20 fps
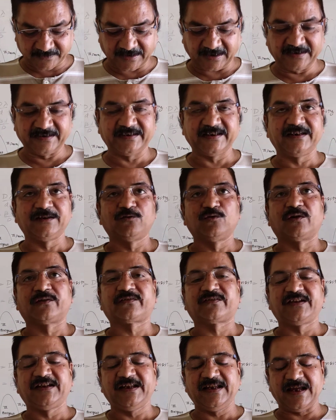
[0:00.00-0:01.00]

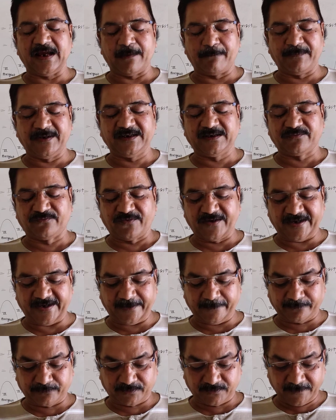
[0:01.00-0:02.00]
continuously emit
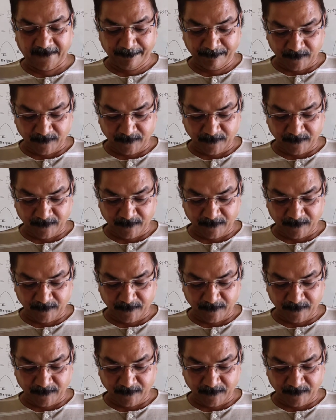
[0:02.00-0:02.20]
waves